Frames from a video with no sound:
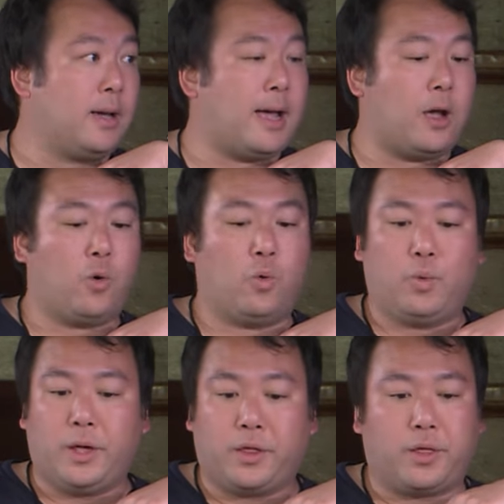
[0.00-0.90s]
how
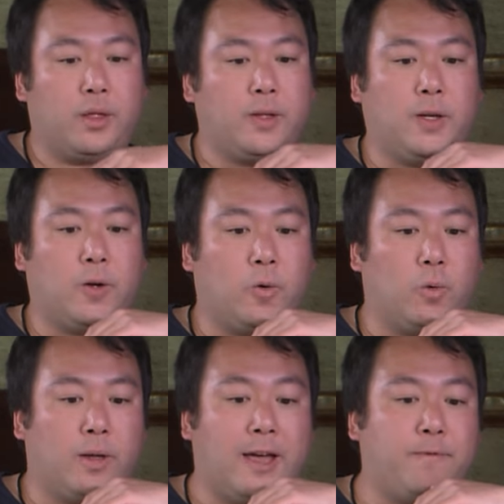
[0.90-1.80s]
with, you know,
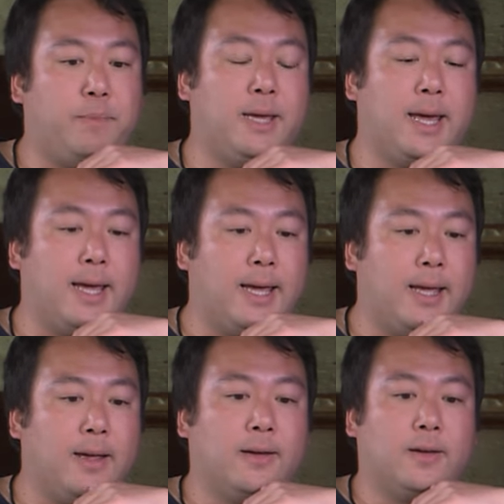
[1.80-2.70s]
FBA.